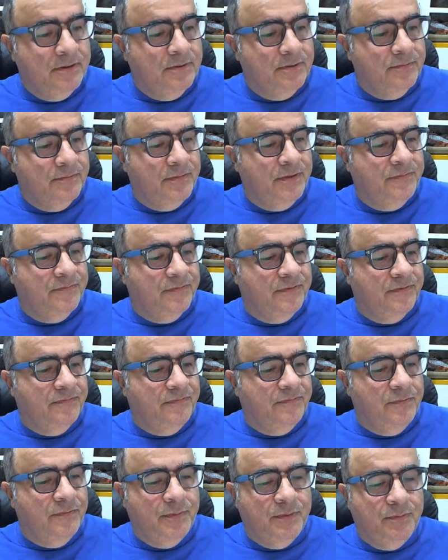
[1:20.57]
Wait for a
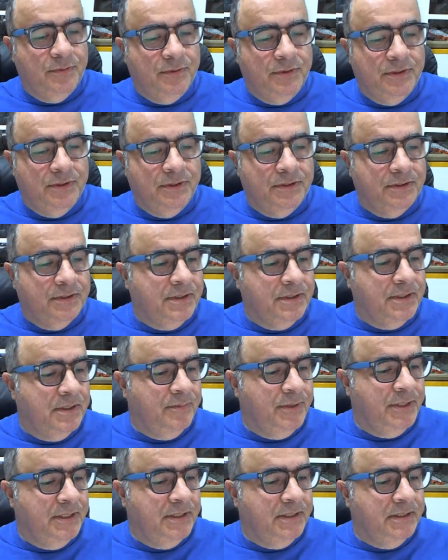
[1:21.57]
few people to come
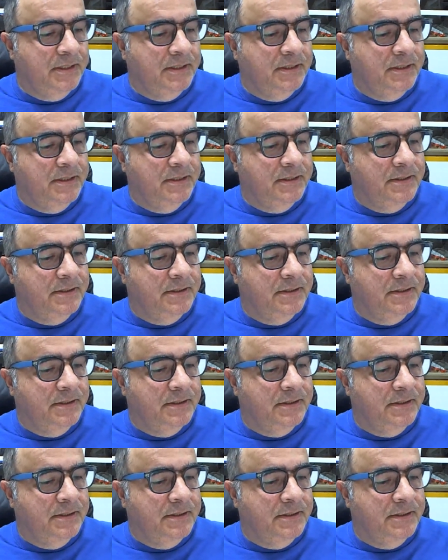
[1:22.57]
in and